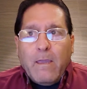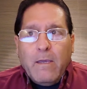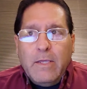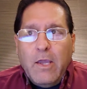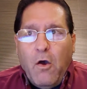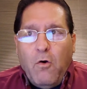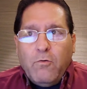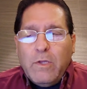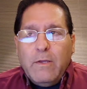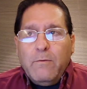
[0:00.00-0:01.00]
the
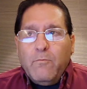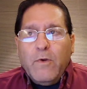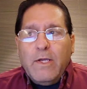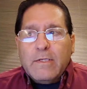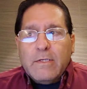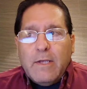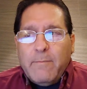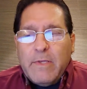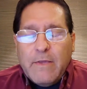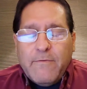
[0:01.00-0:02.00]
only reason,
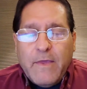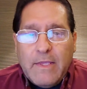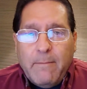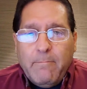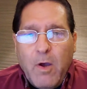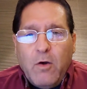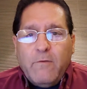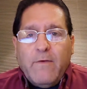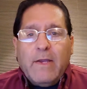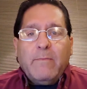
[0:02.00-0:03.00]
the thing that
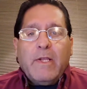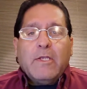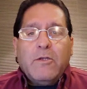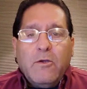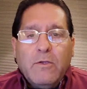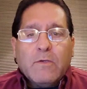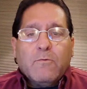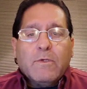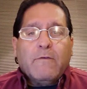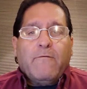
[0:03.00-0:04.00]
motivated me to do this
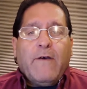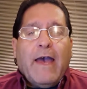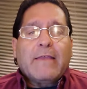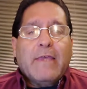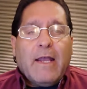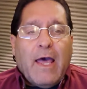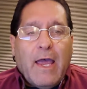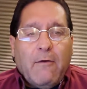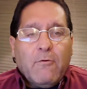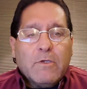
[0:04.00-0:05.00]
was the fact that
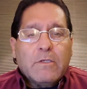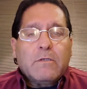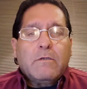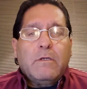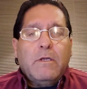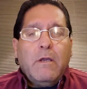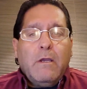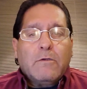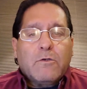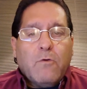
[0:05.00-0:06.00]
I was
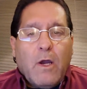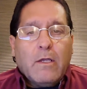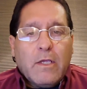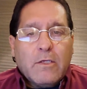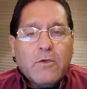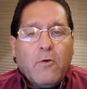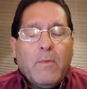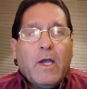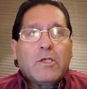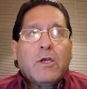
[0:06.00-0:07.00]
struggling so
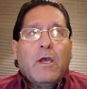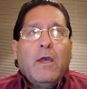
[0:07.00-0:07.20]
much,